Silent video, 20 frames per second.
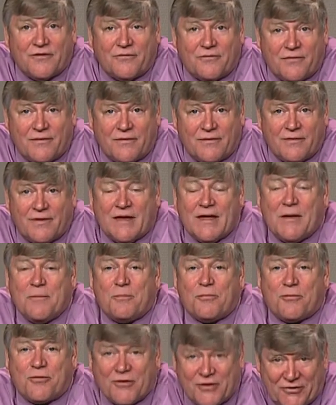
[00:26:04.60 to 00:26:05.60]
of a
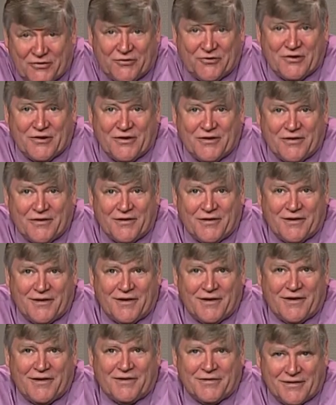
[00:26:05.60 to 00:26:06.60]
pristine
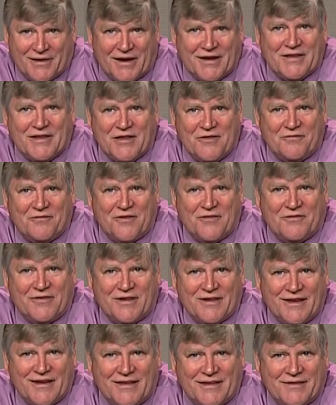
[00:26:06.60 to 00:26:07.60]

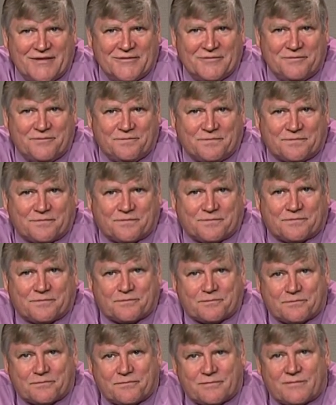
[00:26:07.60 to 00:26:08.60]
1958
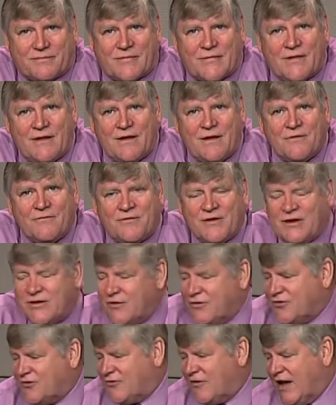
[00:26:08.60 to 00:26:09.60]

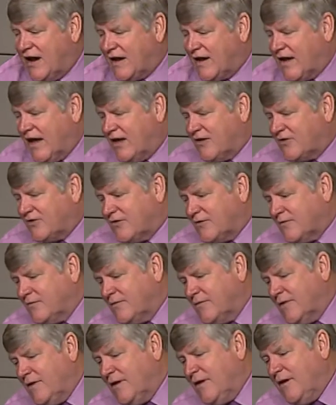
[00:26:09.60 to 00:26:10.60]
Fender Stratocaster.
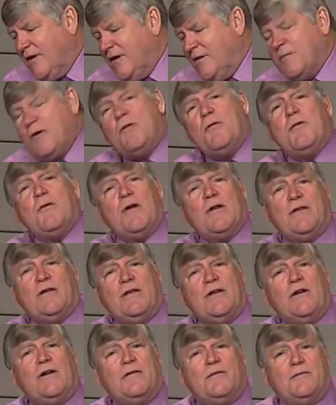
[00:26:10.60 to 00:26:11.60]
But we weren't,
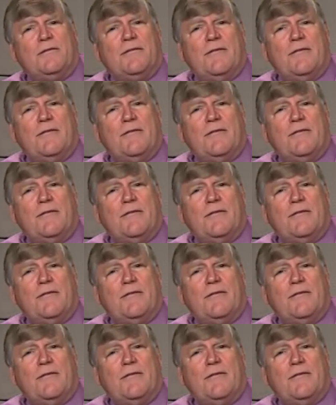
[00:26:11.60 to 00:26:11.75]
you know,